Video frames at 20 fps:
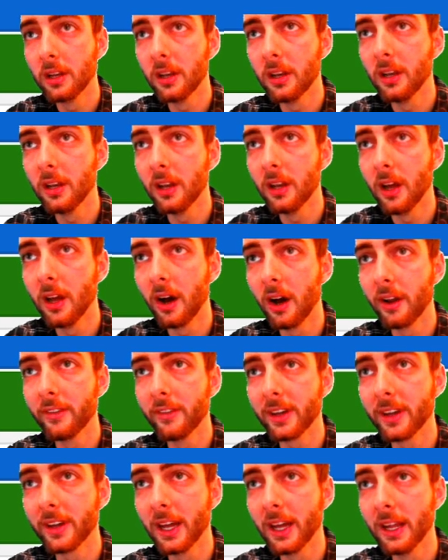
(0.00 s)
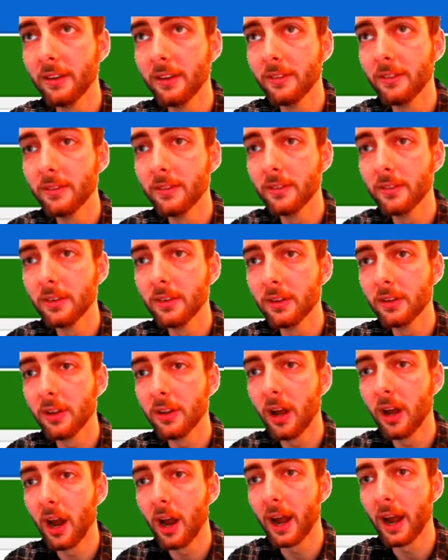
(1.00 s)
No, I don't think I did.
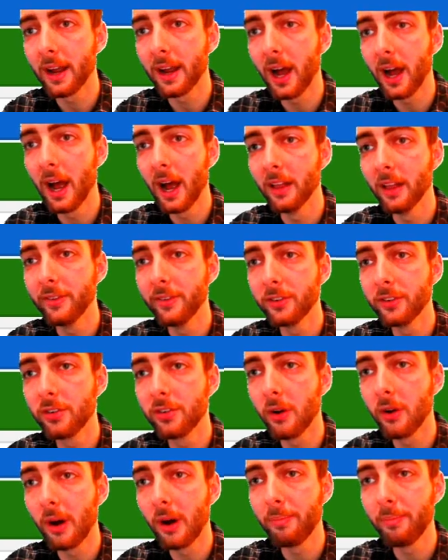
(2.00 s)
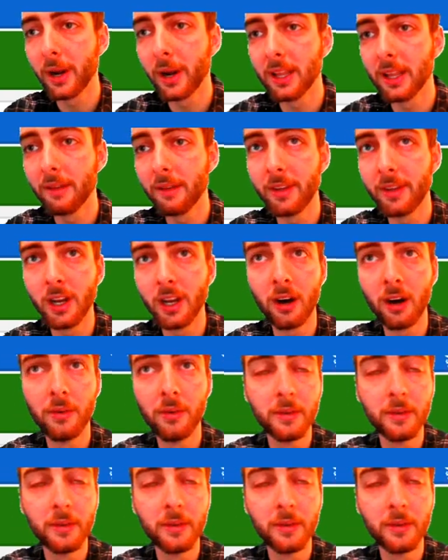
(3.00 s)
All right, Kyle, if you show up, buddy, let me know.